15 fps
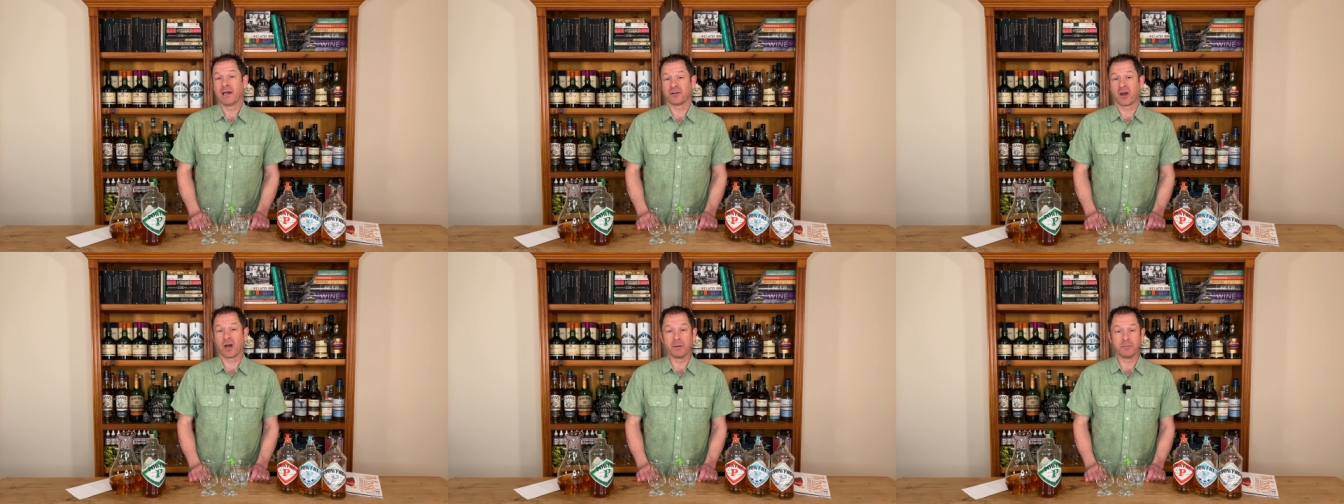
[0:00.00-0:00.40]

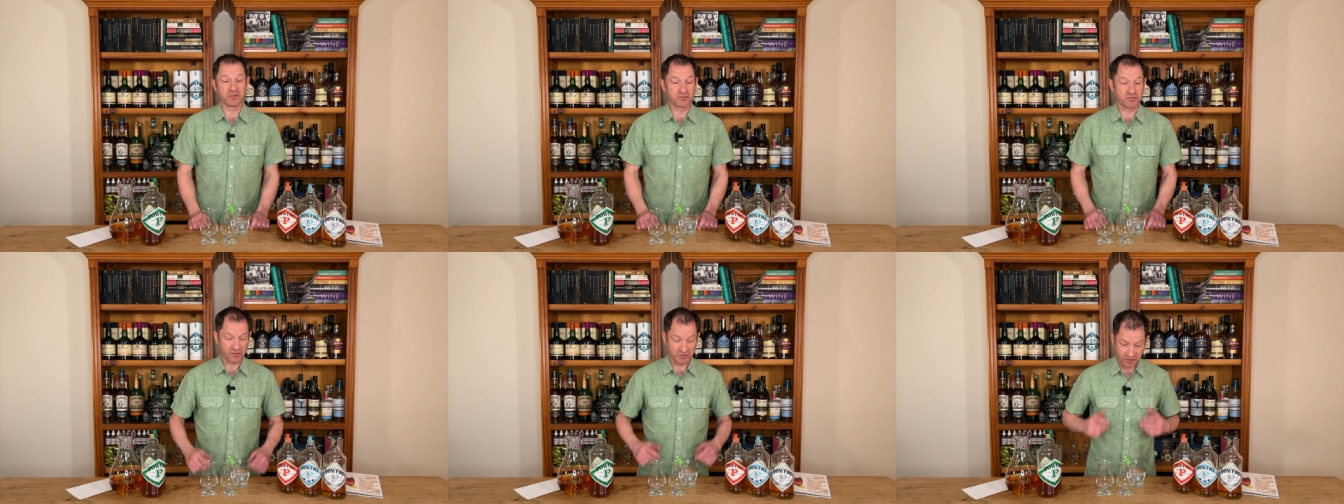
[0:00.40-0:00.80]
at
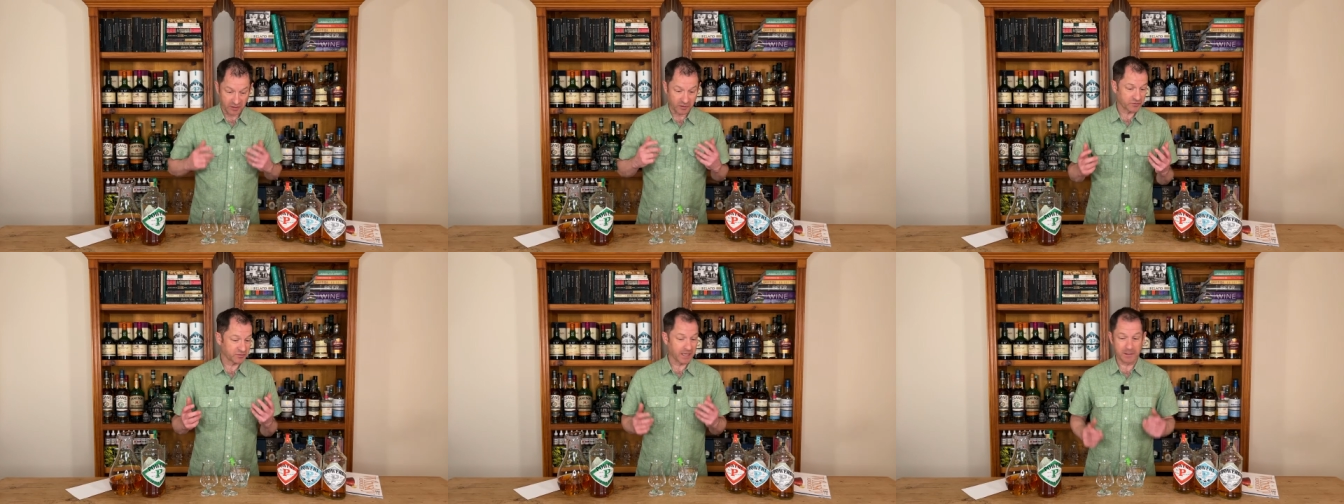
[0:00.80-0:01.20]
Irish
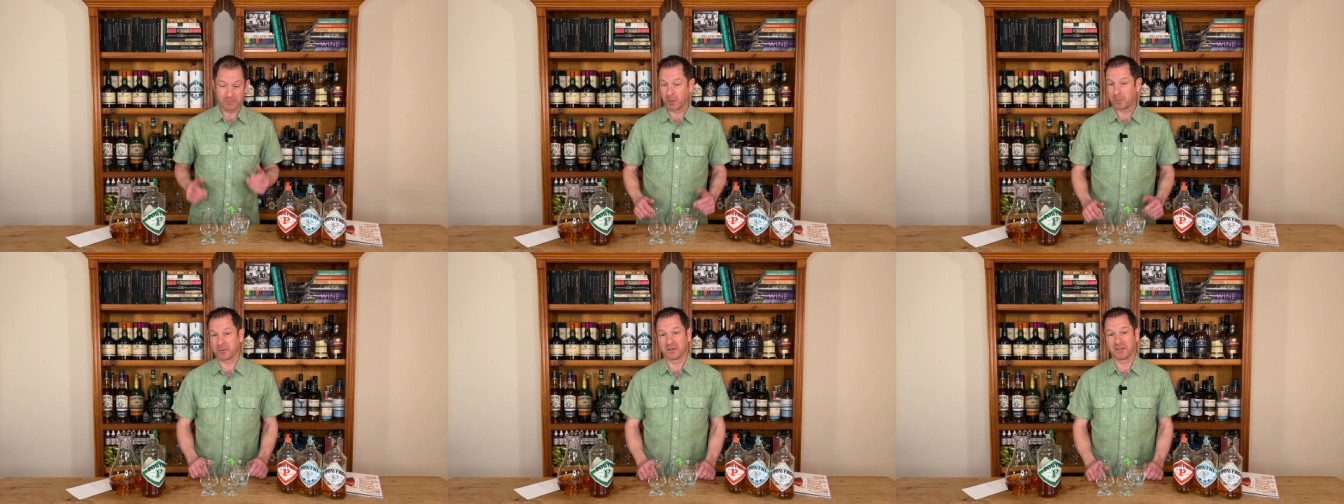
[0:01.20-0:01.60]
Distillers
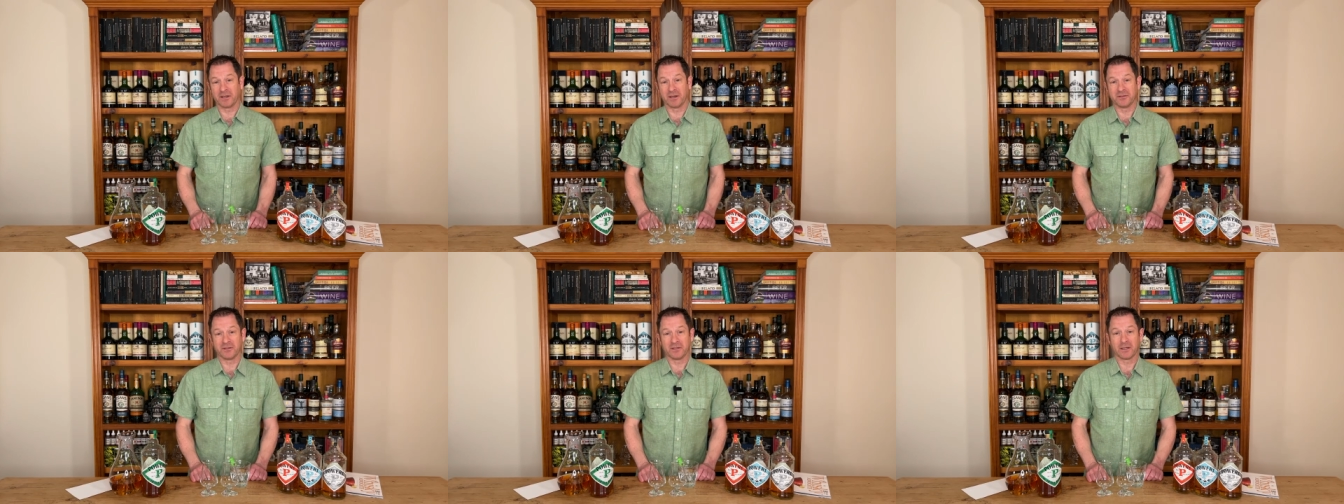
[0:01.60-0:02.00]
came up with
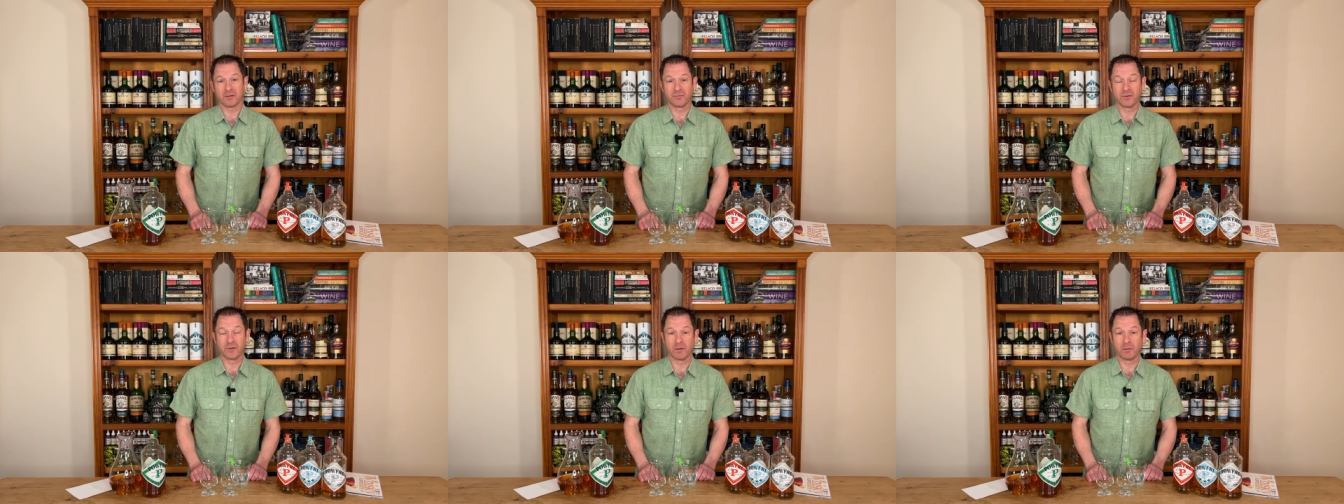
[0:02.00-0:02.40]
the
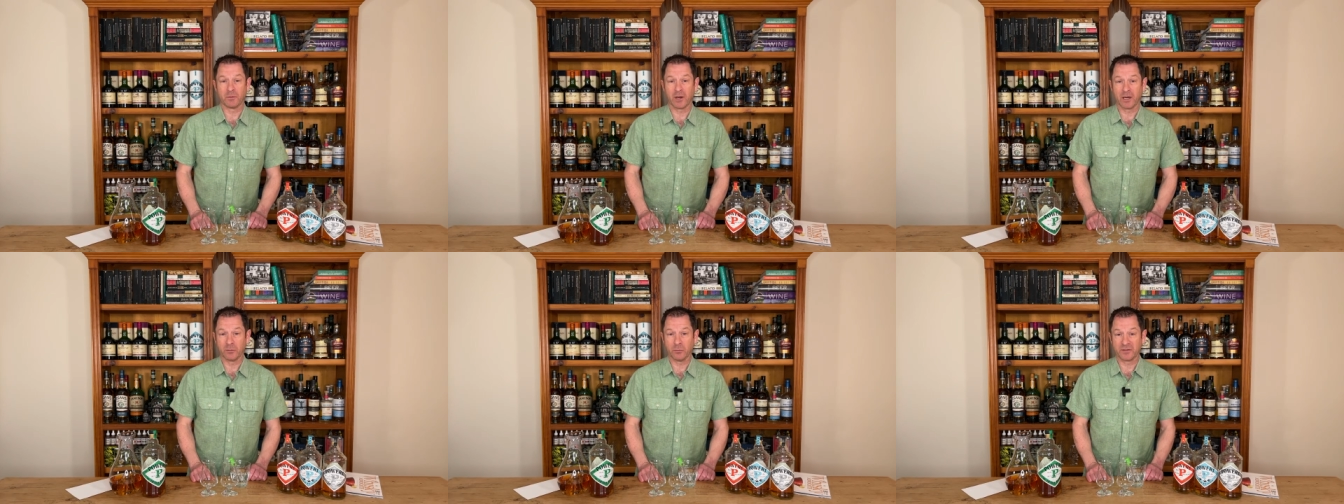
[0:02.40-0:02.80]
idea for a
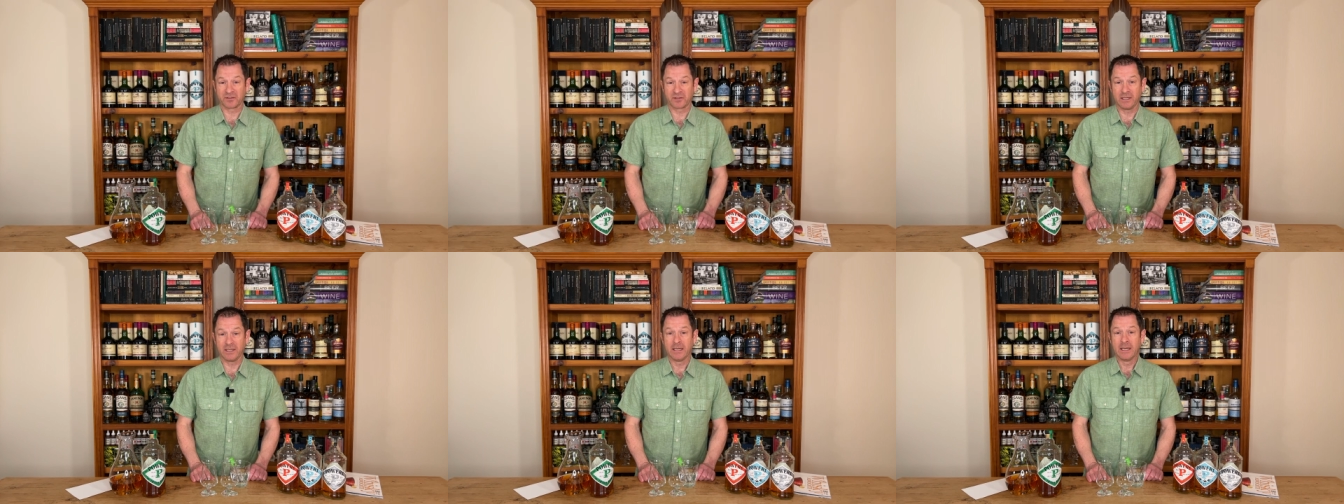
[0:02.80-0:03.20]
rye
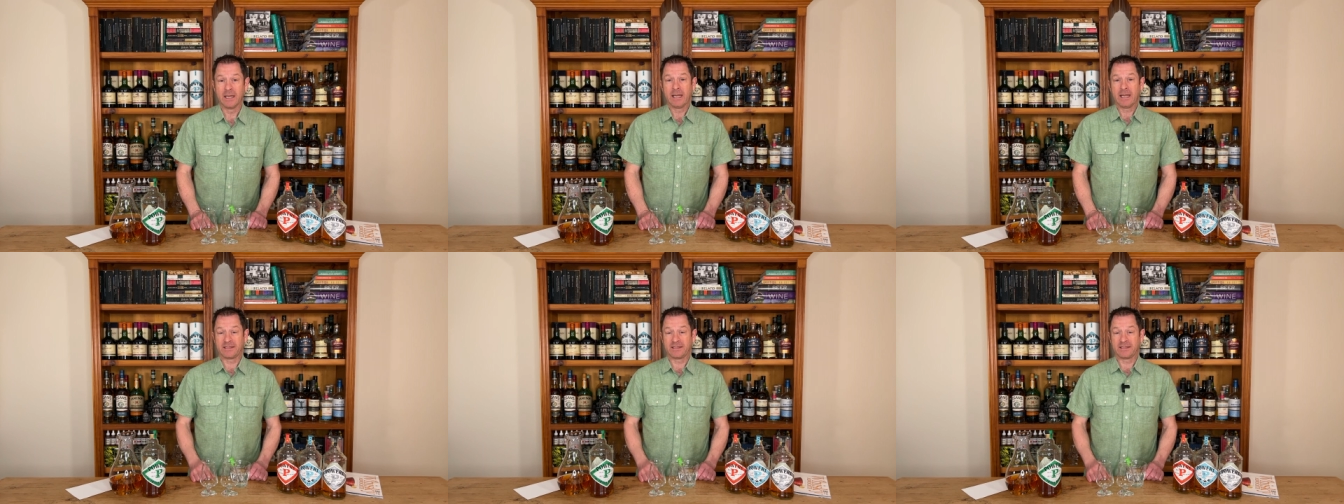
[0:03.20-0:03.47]
whiskey.